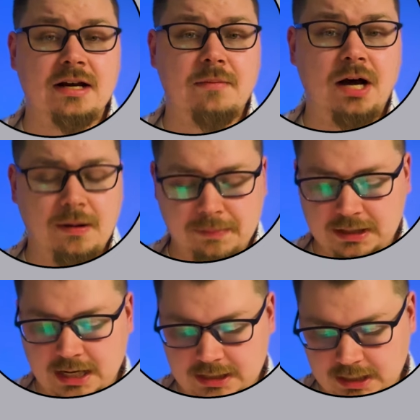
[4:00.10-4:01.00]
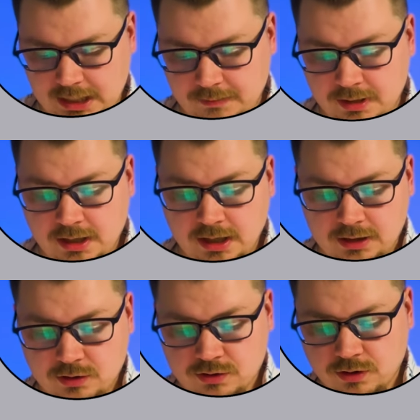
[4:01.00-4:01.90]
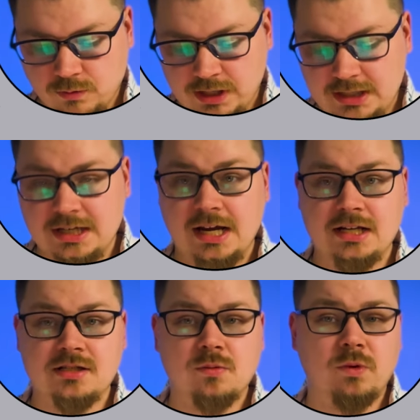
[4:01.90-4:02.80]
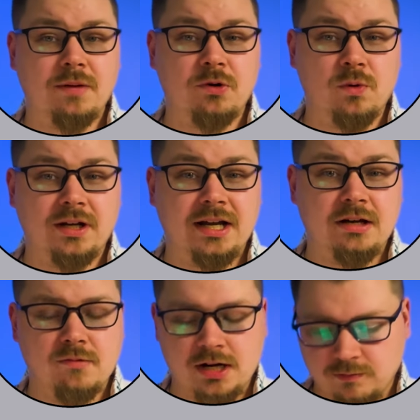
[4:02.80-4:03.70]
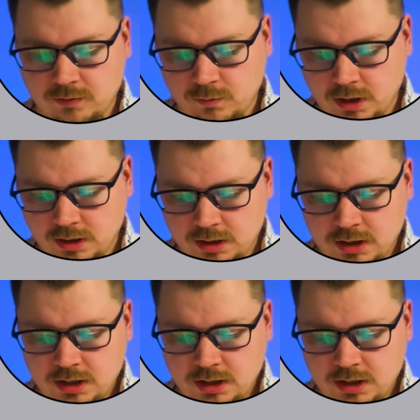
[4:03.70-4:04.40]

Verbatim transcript: that I'm up at that time, and those are the weekdays when I'm going getting ready for work.